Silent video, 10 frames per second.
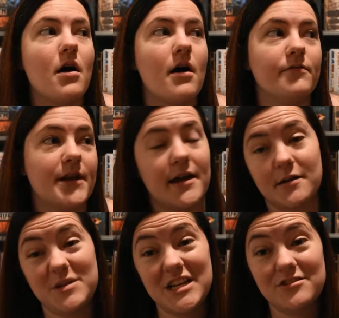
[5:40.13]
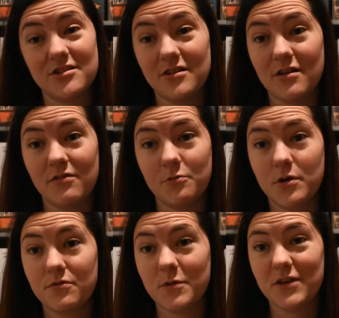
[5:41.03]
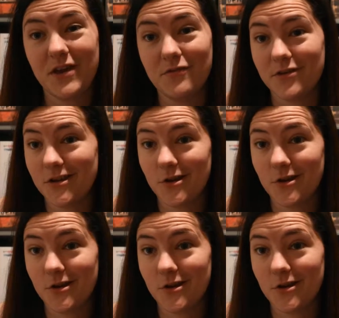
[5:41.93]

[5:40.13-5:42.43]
of an adaptation of one of my favorite